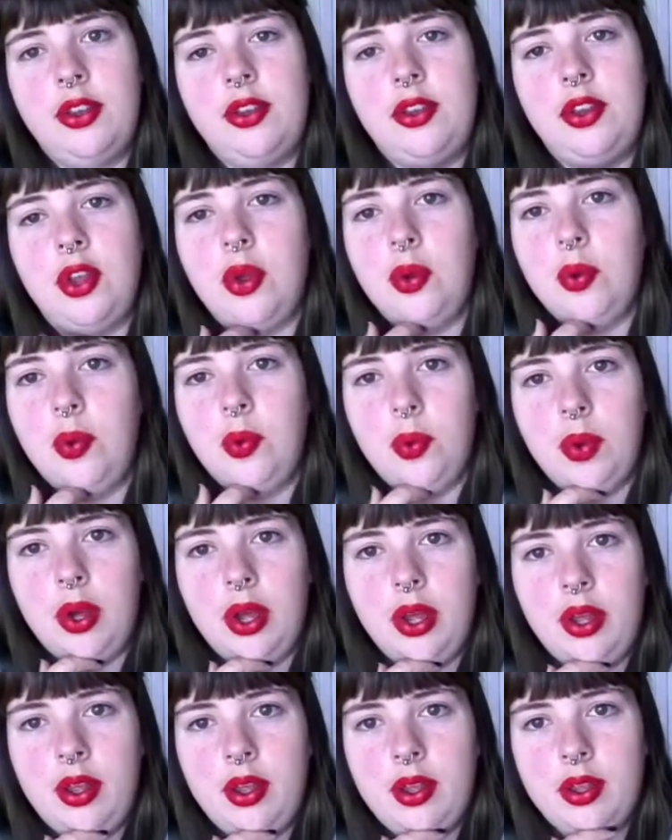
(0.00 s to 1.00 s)
to,
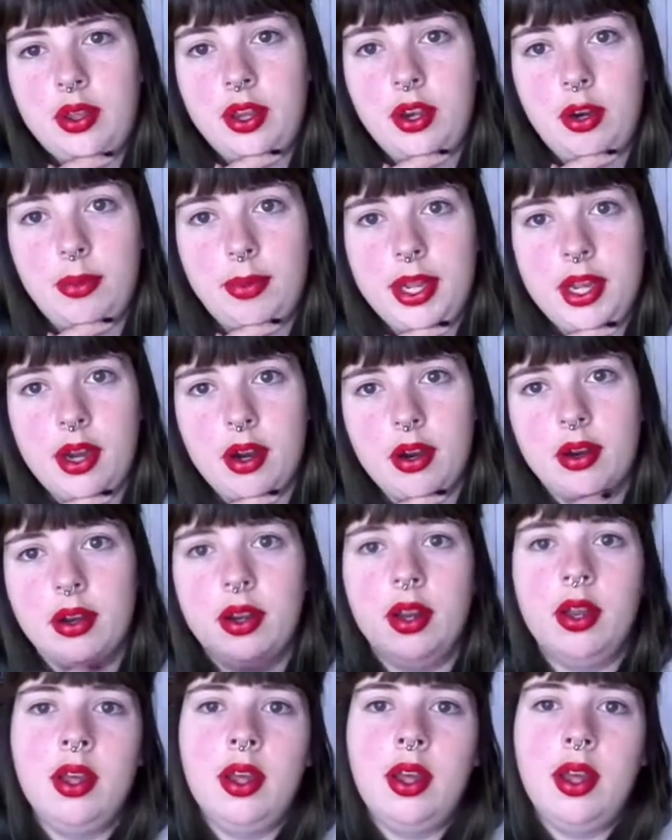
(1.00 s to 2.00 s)
you know, my yarn.